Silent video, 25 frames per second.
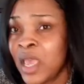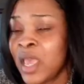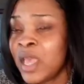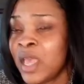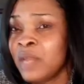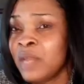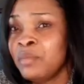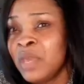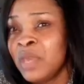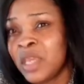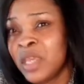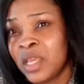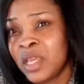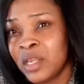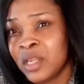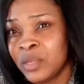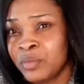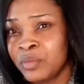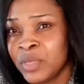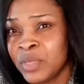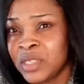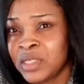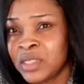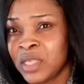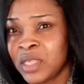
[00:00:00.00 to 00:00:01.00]
and making a
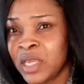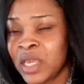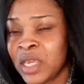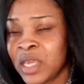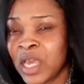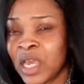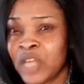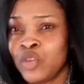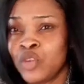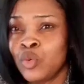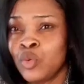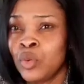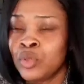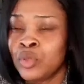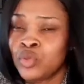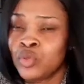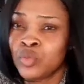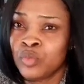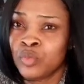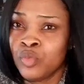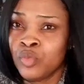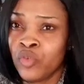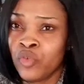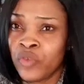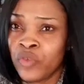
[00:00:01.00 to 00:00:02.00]
mistake and you want to
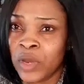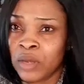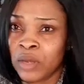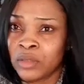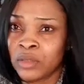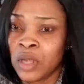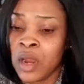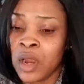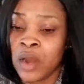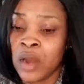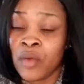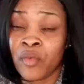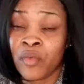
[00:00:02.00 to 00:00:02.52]
move out.